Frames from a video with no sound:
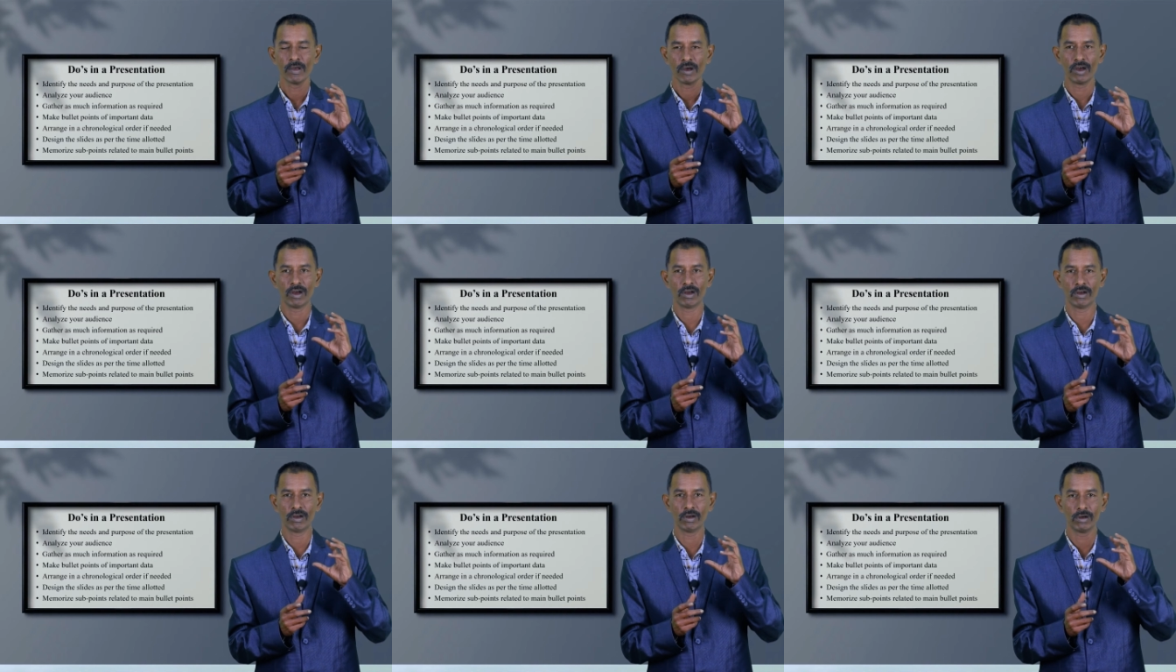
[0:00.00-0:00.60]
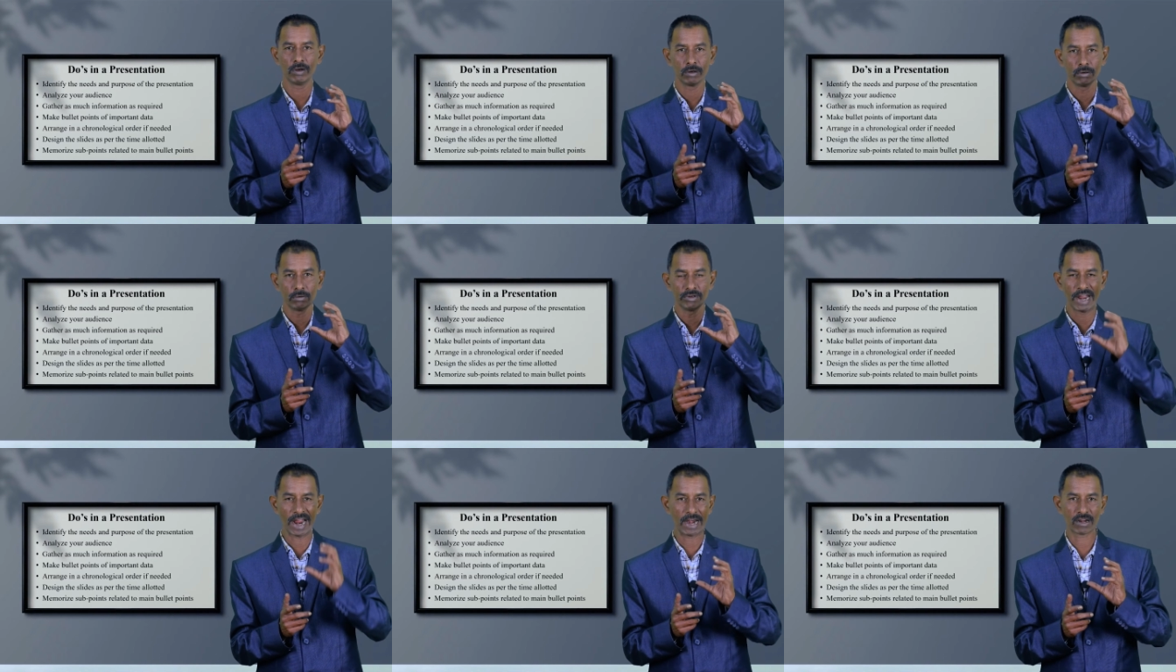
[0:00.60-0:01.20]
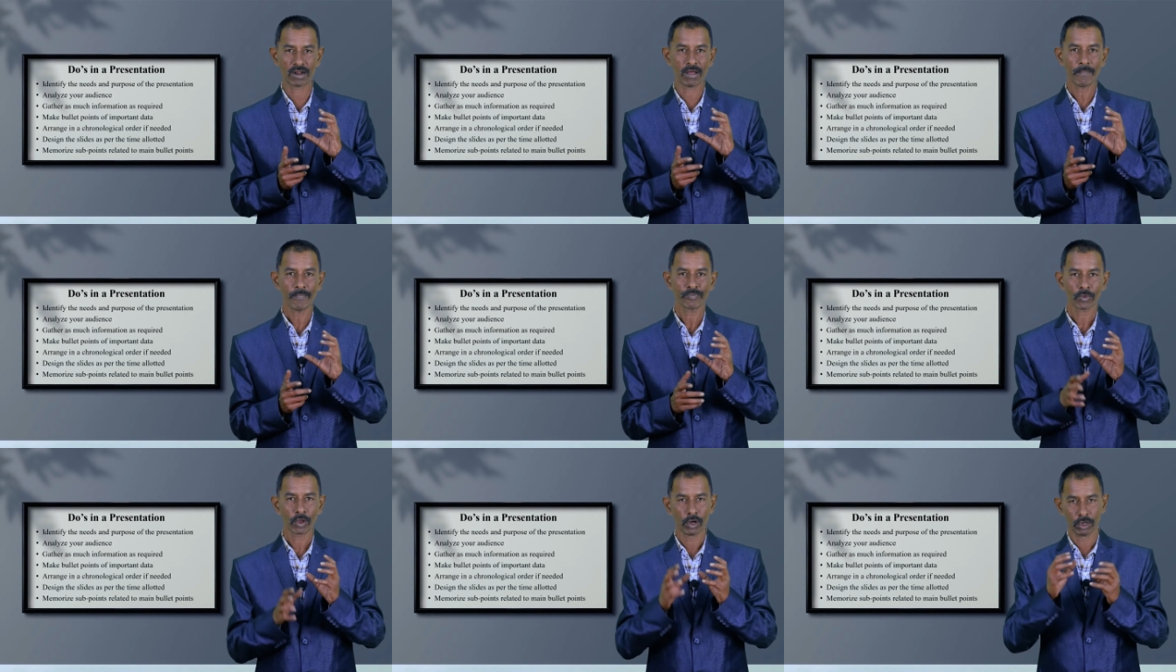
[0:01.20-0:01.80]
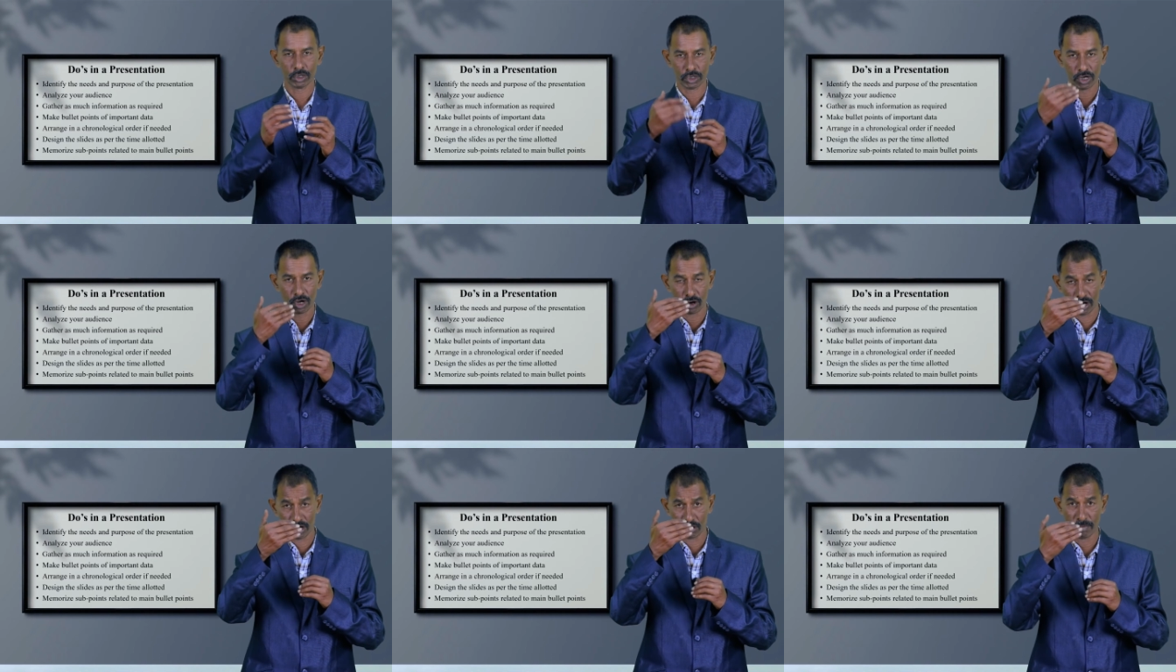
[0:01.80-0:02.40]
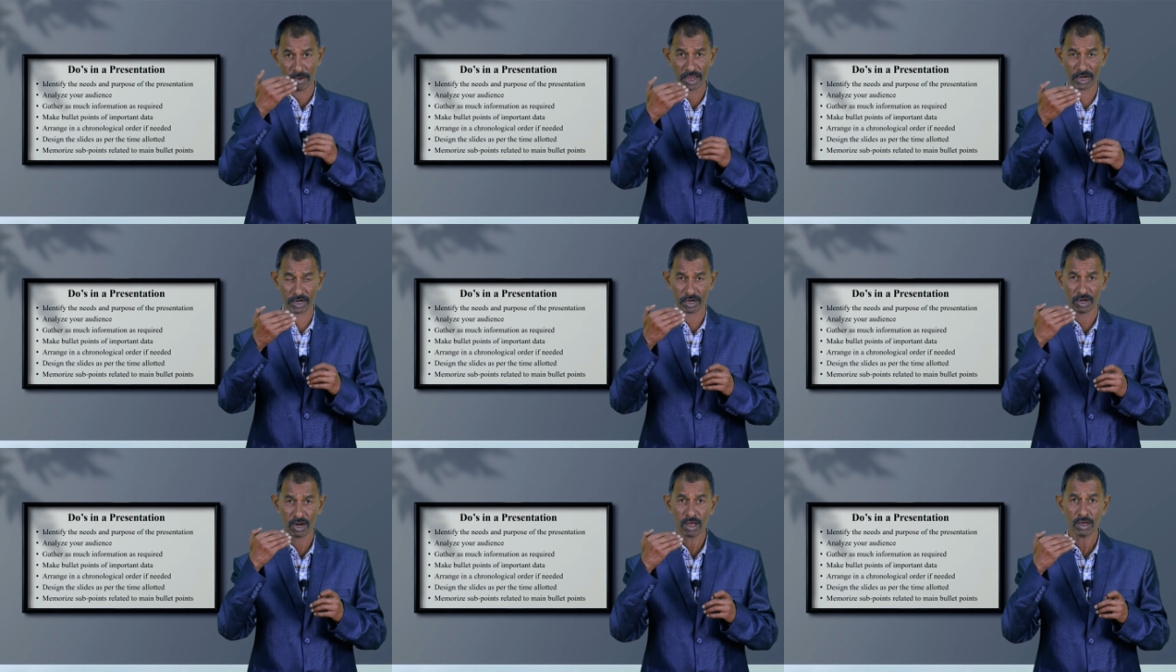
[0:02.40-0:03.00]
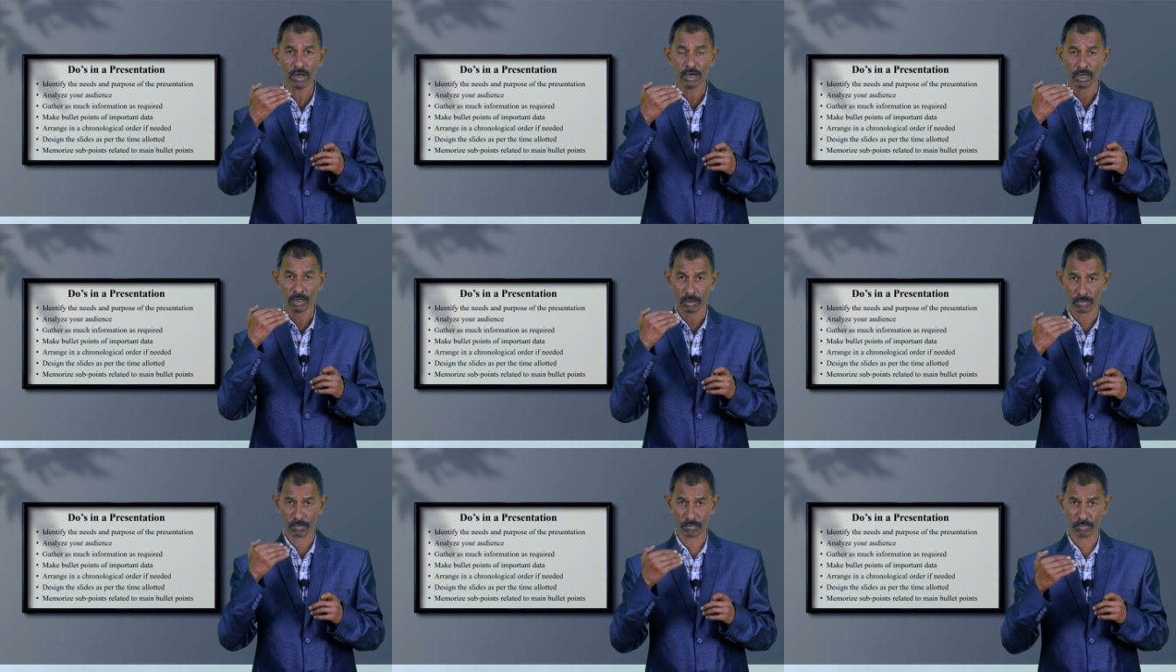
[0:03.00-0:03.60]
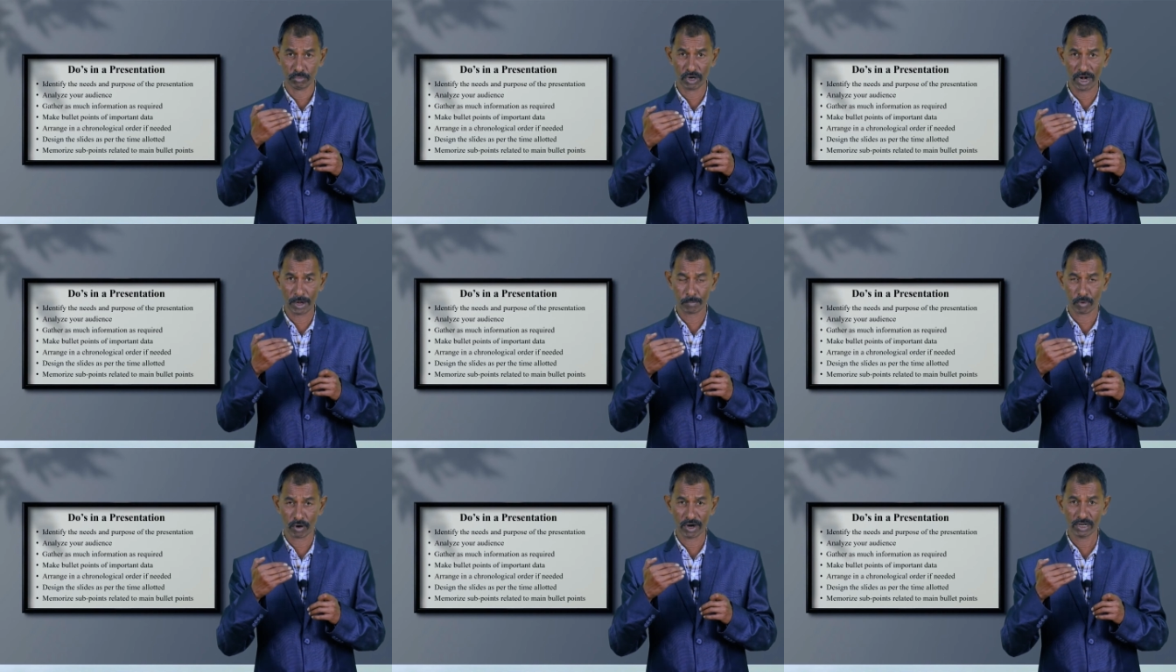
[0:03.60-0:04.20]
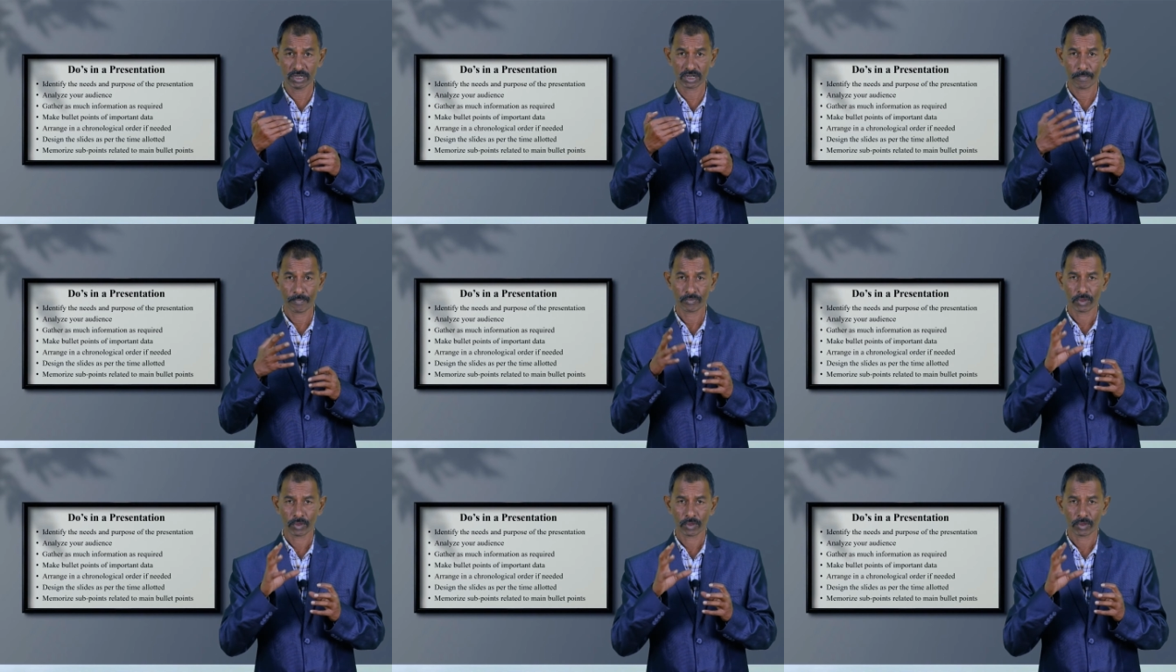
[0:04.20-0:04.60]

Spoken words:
data, you are going to make it in a bullet points.